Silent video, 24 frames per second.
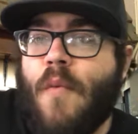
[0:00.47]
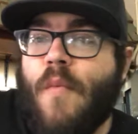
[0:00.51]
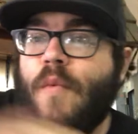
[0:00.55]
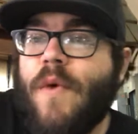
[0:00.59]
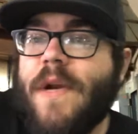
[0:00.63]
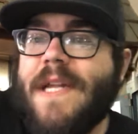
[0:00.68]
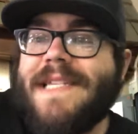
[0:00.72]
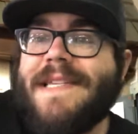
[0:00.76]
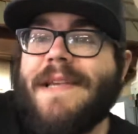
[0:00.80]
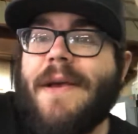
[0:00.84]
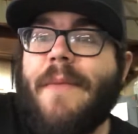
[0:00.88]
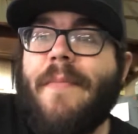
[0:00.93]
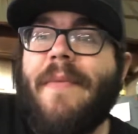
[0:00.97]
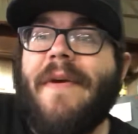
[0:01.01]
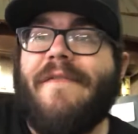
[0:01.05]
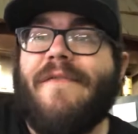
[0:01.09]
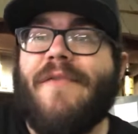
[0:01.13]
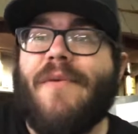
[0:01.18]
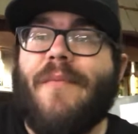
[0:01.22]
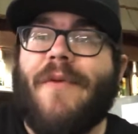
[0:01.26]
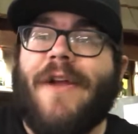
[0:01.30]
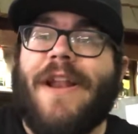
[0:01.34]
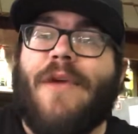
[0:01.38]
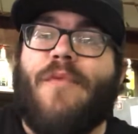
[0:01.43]
What is up,
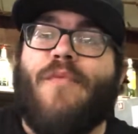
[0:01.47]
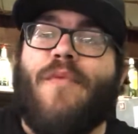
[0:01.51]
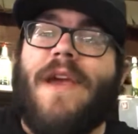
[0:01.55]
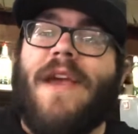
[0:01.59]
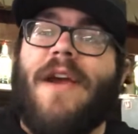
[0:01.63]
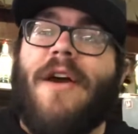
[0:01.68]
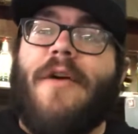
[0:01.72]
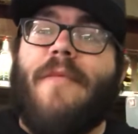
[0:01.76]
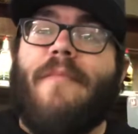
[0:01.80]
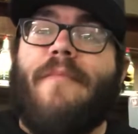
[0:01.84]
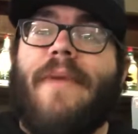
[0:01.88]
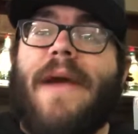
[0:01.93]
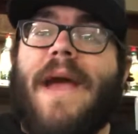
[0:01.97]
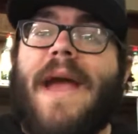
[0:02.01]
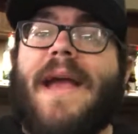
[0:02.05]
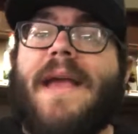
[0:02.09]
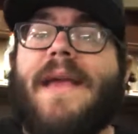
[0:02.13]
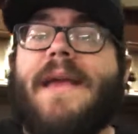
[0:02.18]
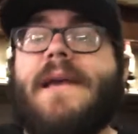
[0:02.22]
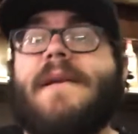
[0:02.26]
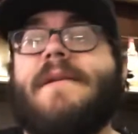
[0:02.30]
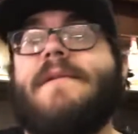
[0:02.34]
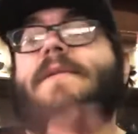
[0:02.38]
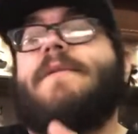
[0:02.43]
everybody? We are
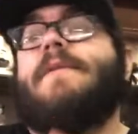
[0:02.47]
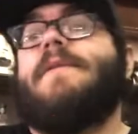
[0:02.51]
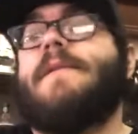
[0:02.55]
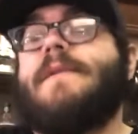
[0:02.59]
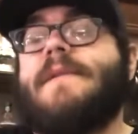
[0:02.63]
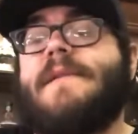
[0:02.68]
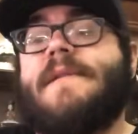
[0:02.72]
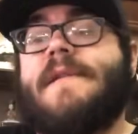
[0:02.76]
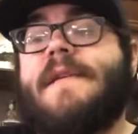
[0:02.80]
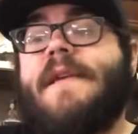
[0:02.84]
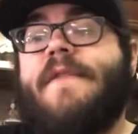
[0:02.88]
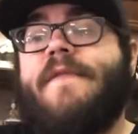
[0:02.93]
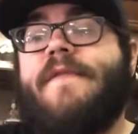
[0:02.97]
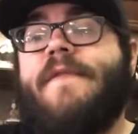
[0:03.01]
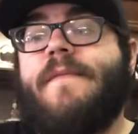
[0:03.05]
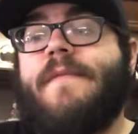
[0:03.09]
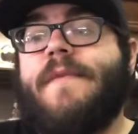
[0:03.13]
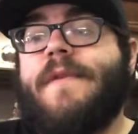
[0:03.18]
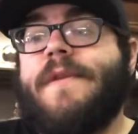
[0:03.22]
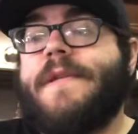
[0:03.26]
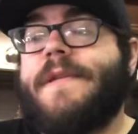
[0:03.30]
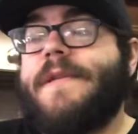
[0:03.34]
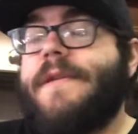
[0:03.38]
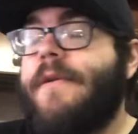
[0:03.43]
back, as you can see
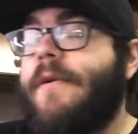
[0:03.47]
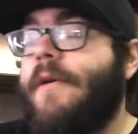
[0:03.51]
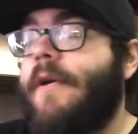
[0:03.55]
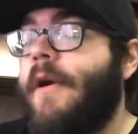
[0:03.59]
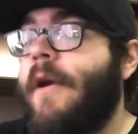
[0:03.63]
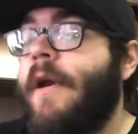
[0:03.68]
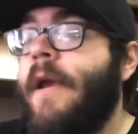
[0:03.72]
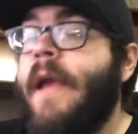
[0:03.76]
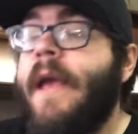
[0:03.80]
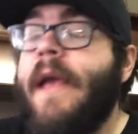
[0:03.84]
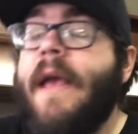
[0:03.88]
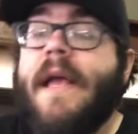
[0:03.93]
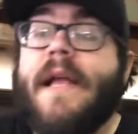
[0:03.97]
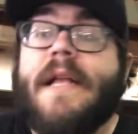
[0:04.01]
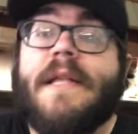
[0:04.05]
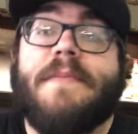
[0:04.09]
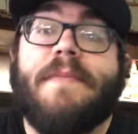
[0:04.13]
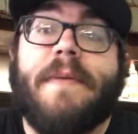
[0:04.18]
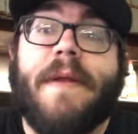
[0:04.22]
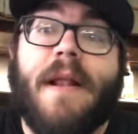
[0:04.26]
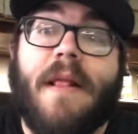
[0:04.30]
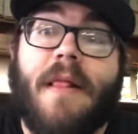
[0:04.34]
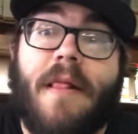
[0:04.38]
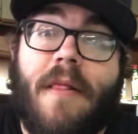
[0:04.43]
from the store. It's
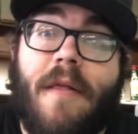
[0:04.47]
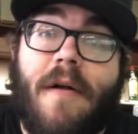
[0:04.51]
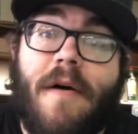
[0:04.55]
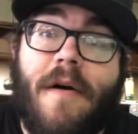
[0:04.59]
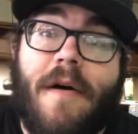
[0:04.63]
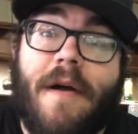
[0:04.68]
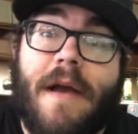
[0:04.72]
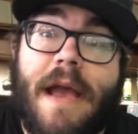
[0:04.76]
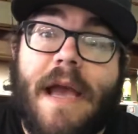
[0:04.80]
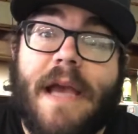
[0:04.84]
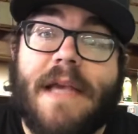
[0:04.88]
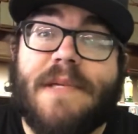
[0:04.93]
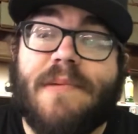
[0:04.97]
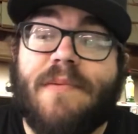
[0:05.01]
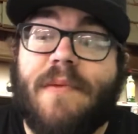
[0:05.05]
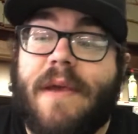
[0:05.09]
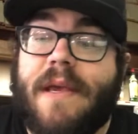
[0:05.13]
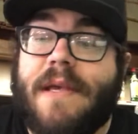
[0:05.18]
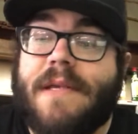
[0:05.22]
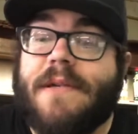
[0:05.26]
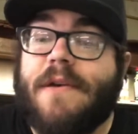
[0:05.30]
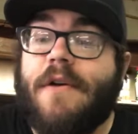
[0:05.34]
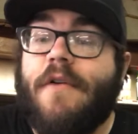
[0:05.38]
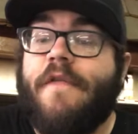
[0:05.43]
been a long-ass
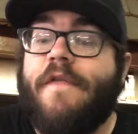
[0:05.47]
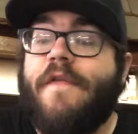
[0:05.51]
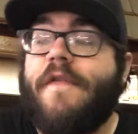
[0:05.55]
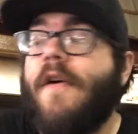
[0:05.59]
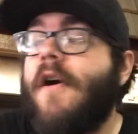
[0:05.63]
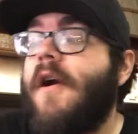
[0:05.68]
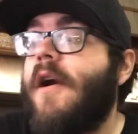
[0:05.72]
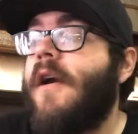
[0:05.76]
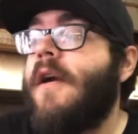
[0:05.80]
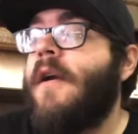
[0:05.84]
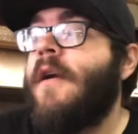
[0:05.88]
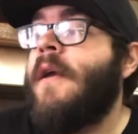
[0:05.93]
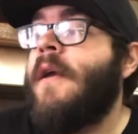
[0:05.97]
week so far,